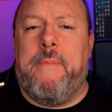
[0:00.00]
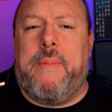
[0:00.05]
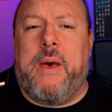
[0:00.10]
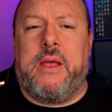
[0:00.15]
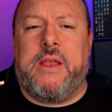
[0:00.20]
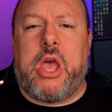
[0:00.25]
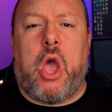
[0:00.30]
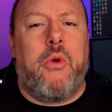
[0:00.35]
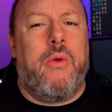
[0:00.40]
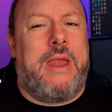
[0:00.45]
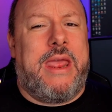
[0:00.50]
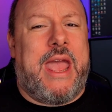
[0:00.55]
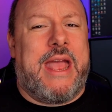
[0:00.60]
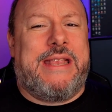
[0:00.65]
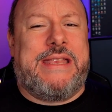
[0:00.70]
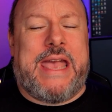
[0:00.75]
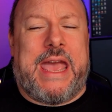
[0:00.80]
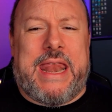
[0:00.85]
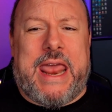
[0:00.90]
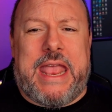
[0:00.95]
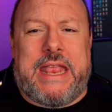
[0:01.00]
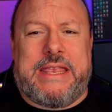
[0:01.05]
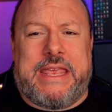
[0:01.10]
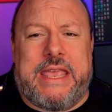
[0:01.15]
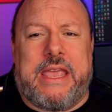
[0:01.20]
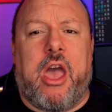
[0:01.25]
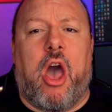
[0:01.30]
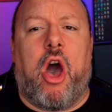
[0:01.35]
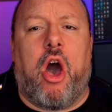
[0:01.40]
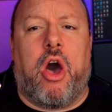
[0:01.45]
but only a 1080
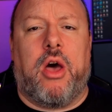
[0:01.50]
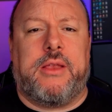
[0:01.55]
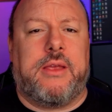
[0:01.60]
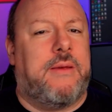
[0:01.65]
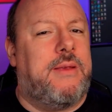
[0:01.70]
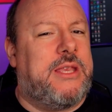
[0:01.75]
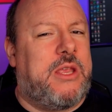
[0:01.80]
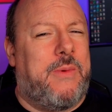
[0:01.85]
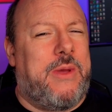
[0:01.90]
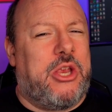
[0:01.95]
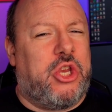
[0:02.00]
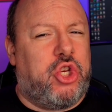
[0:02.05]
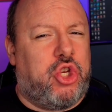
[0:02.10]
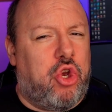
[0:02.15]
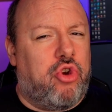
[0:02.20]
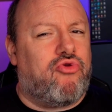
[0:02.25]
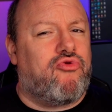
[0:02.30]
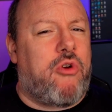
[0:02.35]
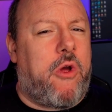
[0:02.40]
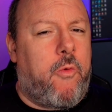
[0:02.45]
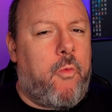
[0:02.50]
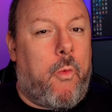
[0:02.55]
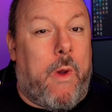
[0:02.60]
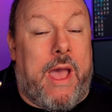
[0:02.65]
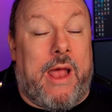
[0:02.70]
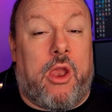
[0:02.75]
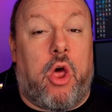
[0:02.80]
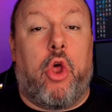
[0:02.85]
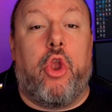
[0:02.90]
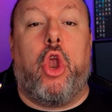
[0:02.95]
card, so it should run
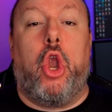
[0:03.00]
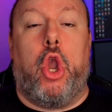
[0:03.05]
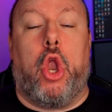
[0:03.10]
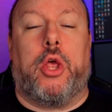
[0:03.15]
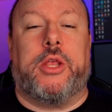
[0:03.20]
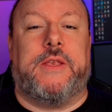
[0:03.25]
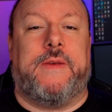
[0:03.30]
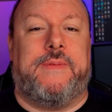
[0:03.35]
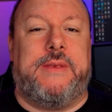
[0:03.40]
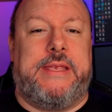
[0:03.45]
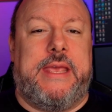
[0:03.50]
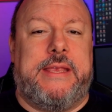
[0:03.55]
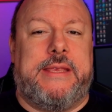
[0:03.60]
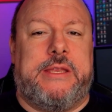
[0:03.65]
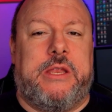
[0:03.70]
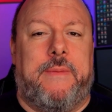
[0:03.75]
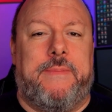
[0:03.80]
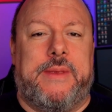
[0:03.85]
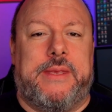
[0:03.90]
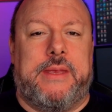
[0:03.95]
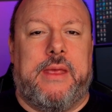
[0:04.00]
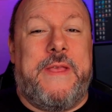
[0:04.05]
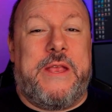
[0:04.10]
well on a lot of systems.